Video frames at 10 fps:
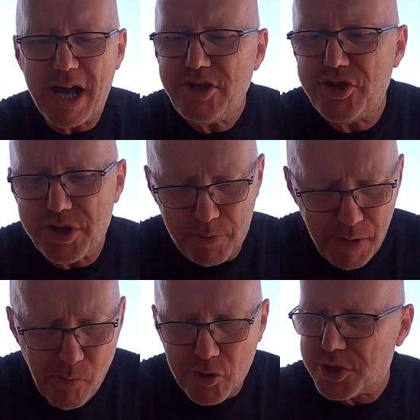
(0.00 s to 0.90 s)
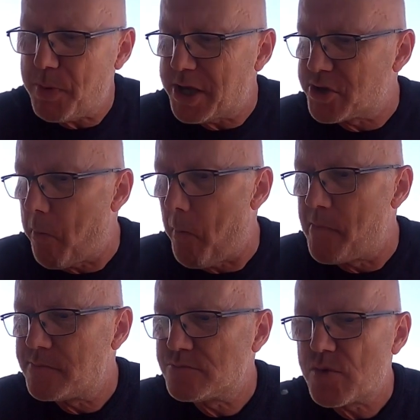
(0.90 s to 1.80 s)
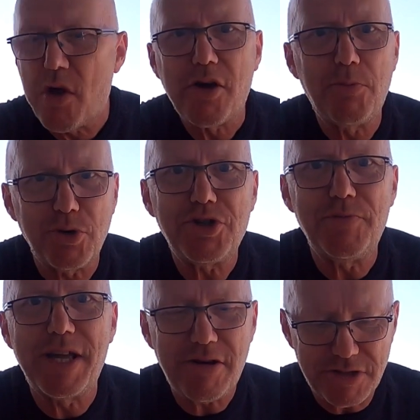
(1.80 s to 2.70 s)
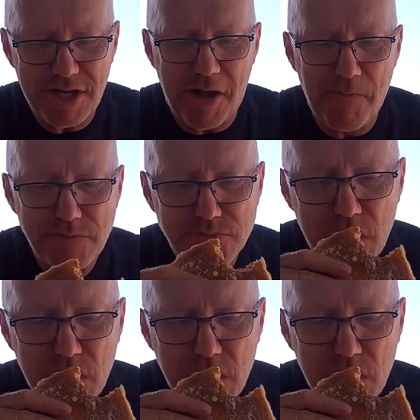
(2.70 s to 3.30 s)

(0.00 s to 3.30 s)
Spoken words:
Actually, there's a bit more space. Could put something else in there.